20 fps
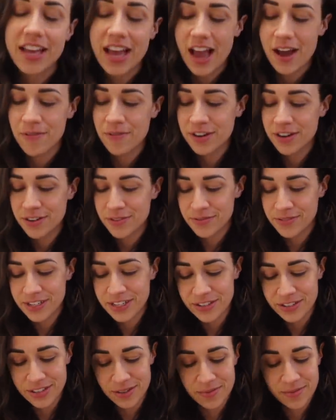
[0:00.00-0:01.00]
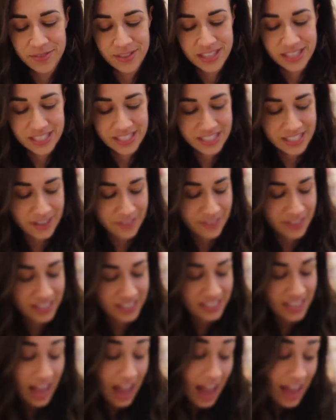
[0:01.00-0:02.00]
Like I wanted to read you some of this stuff
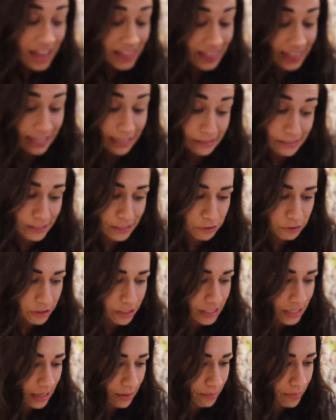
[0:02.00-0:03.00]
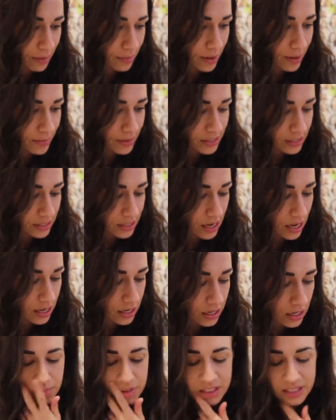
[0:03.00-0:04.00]
because I think it's interesting, but maybe it's
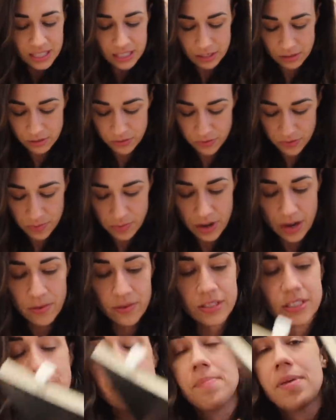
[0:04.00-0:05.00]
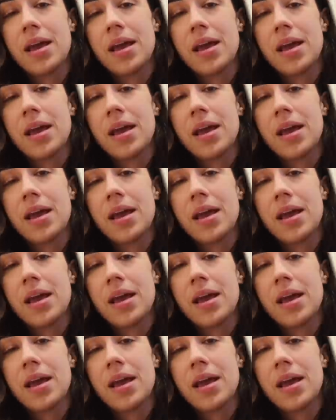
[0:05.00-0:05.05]
not. But this is from when I went to